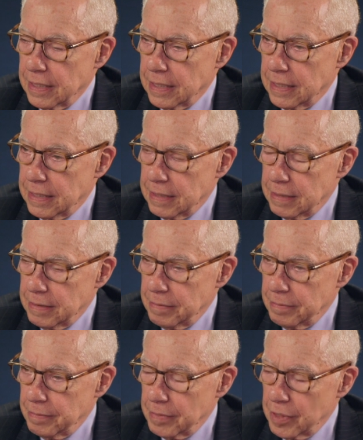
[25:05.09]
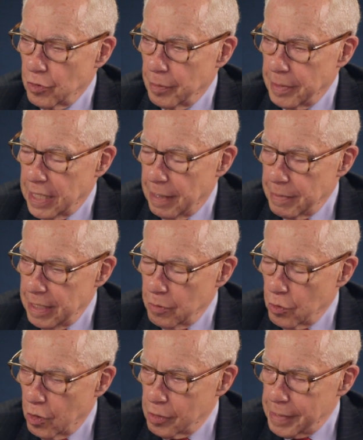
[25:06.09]
um, the nominee
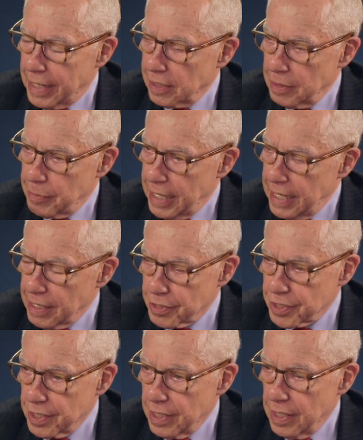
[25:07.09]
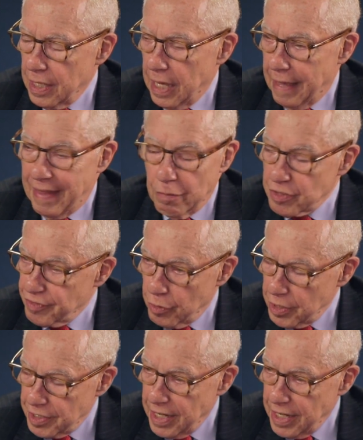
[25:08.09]
would automatically pass, and that was voted